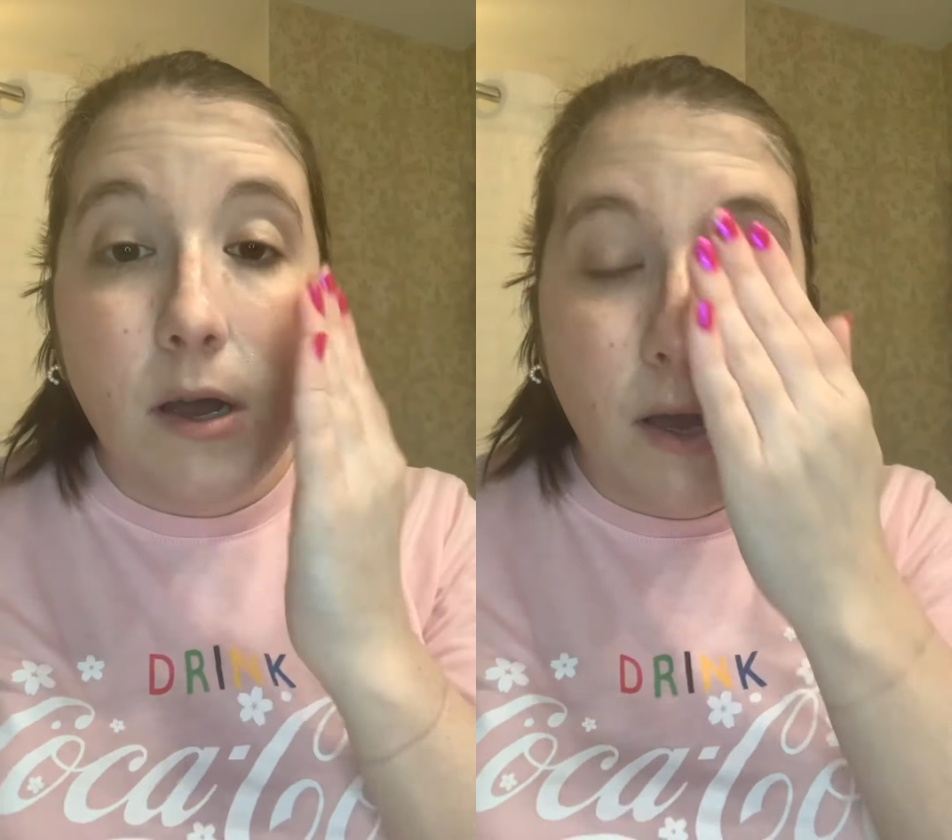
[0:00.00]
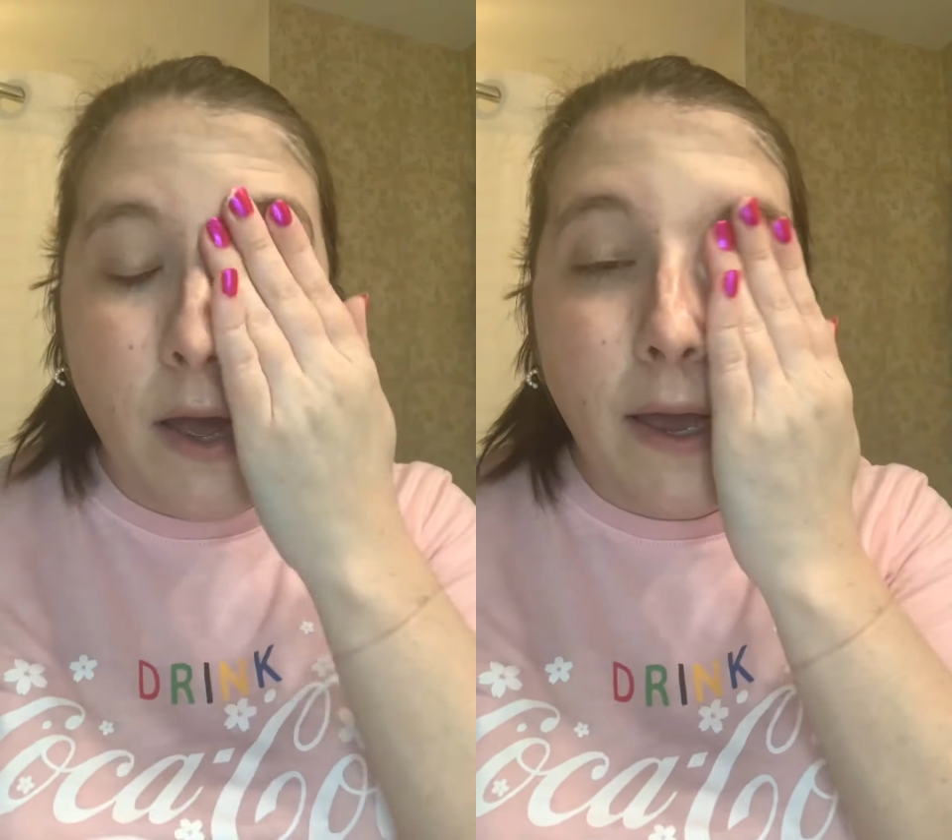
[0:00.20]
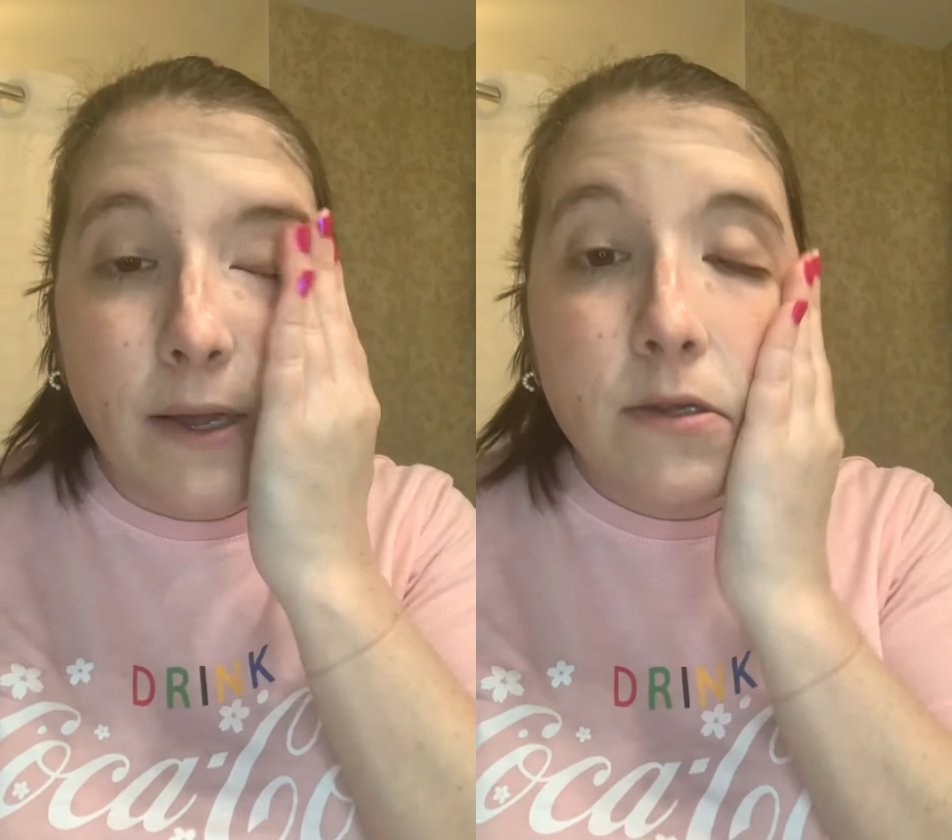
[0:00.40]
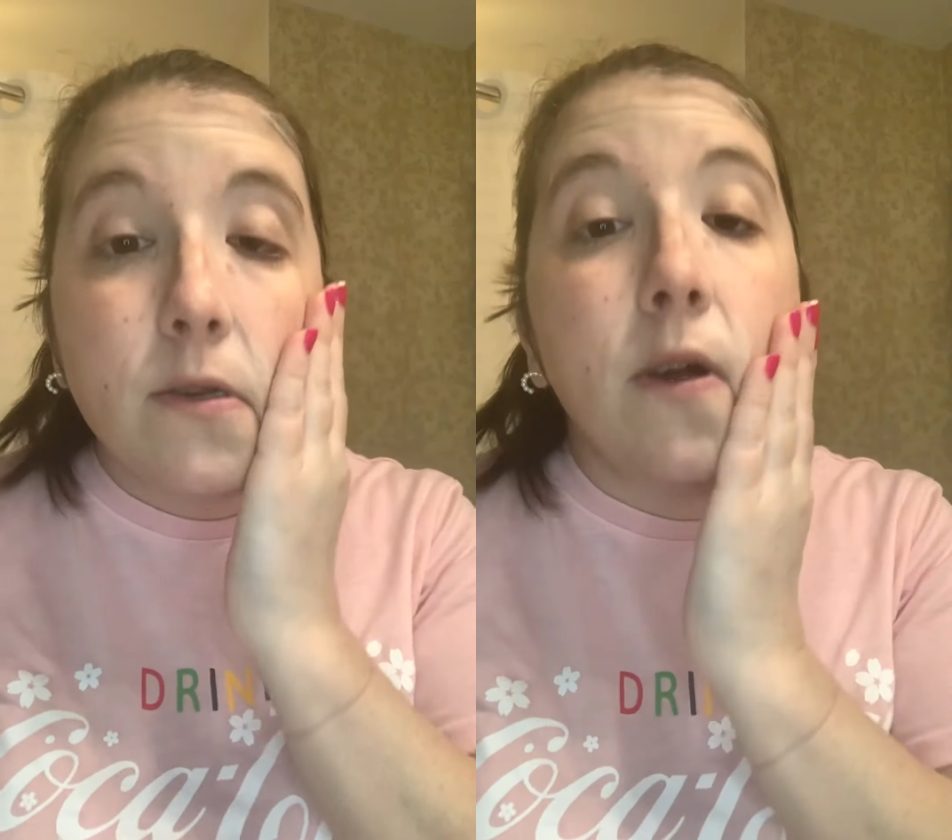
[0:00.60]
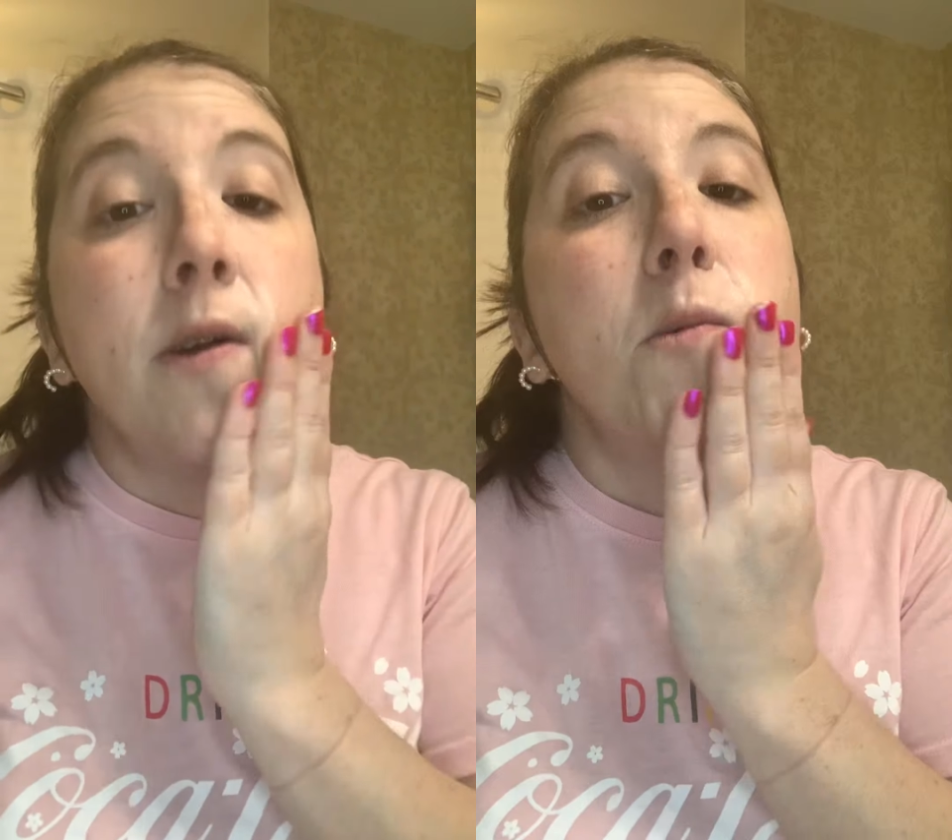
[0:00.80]
I can
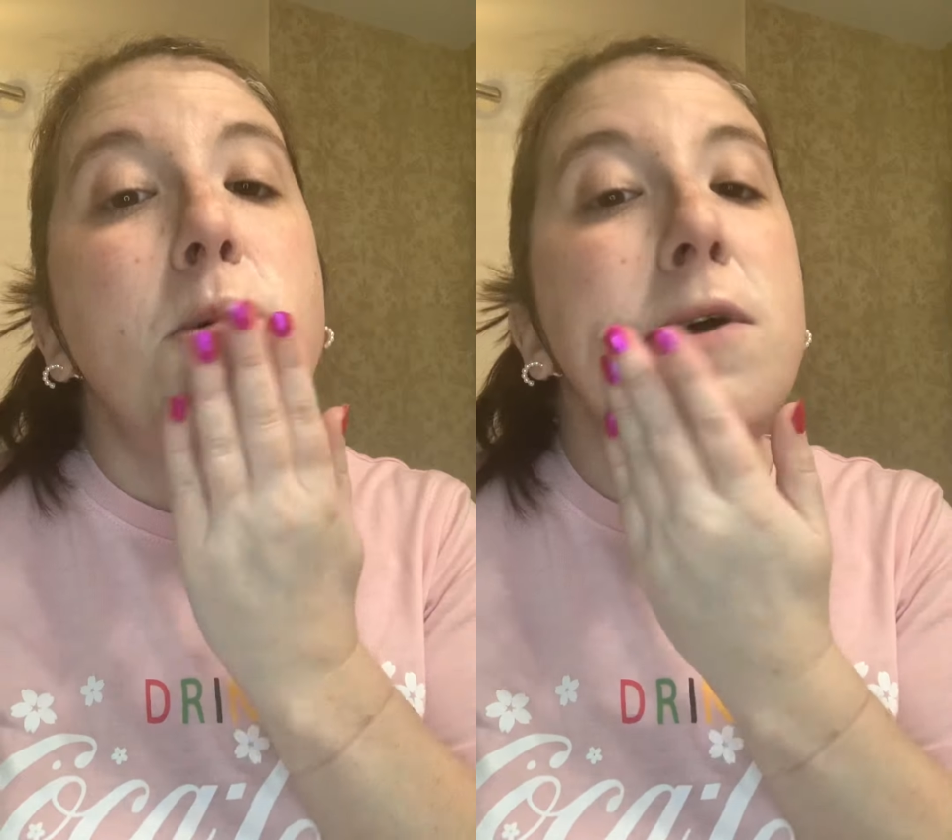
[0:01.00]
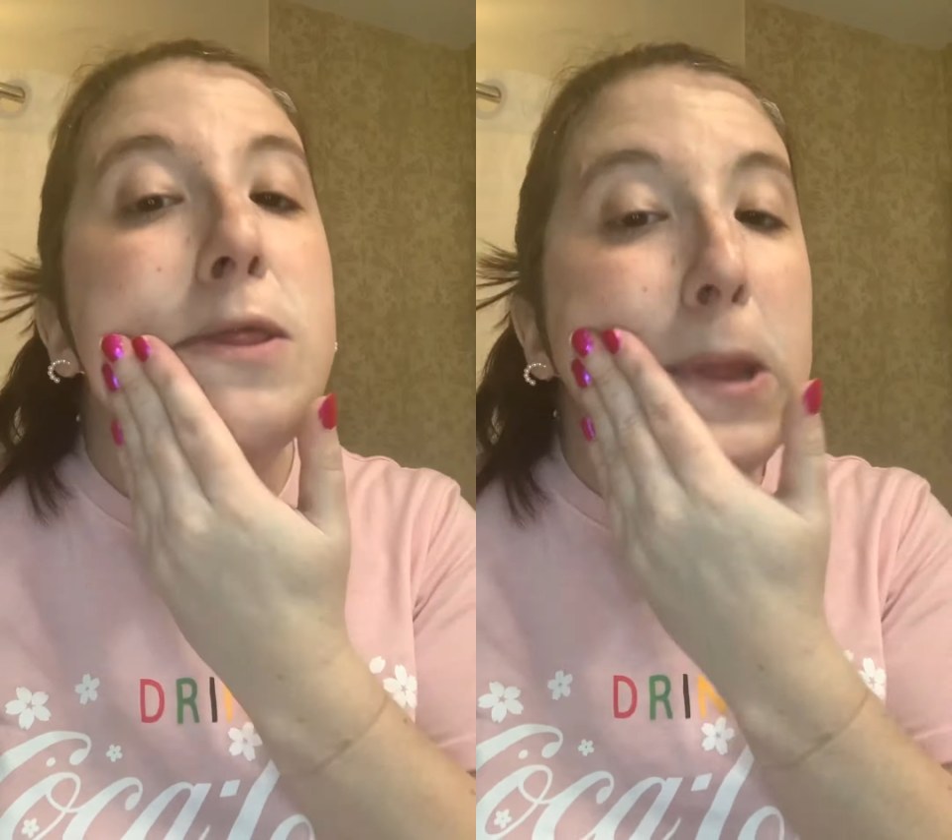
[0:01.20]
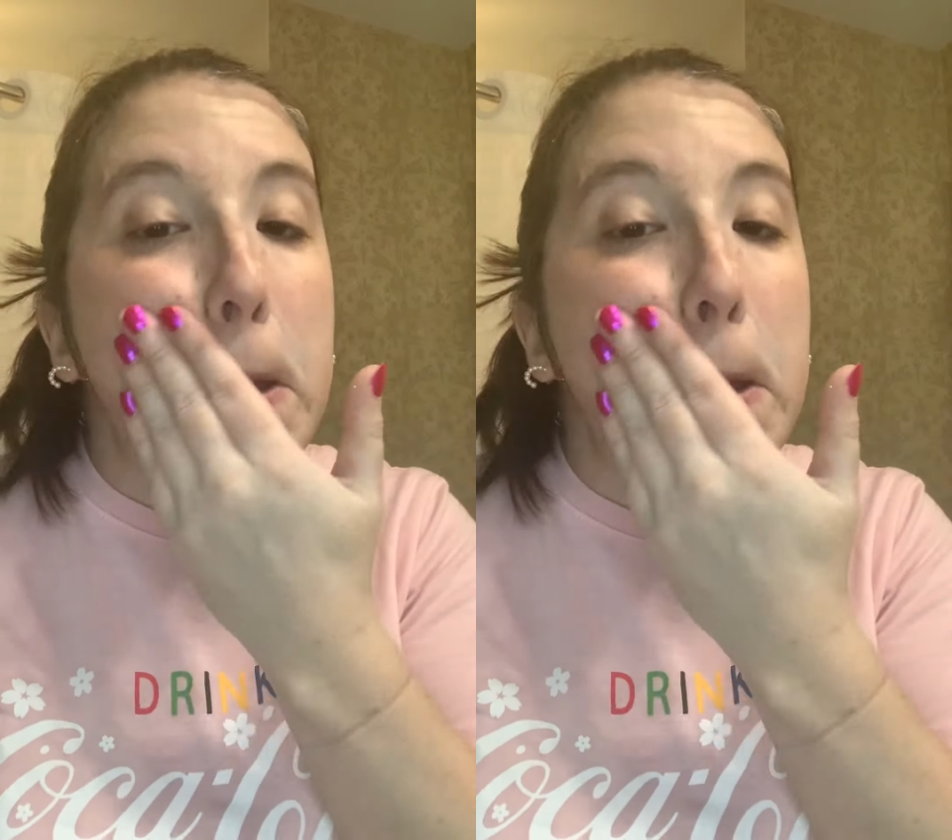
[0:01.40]
start with